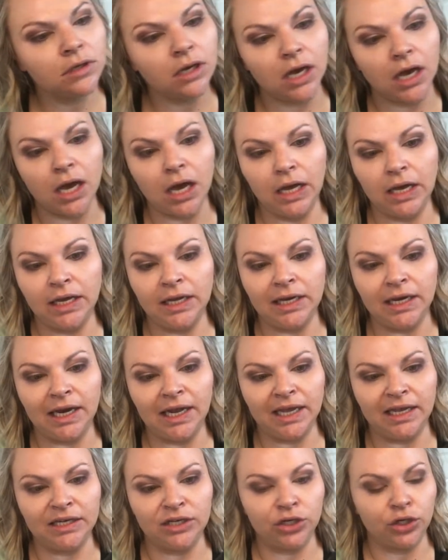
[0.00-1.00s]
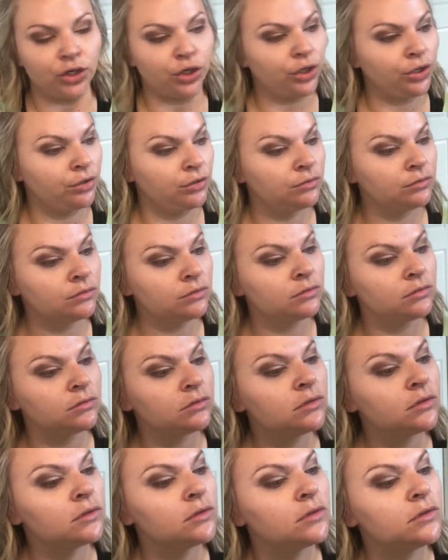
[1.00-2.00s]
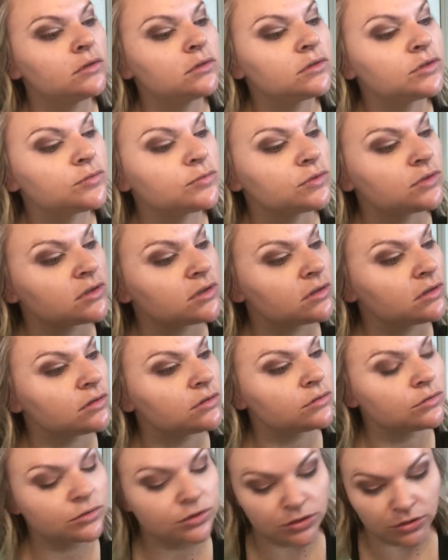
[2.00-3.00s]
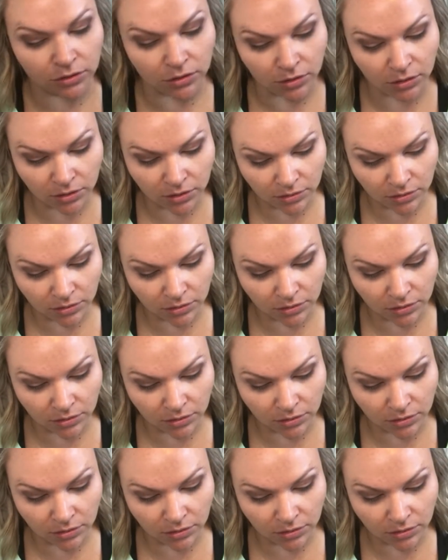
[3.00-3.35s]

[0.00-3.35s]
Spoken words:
eyeliner. This one's a little dull.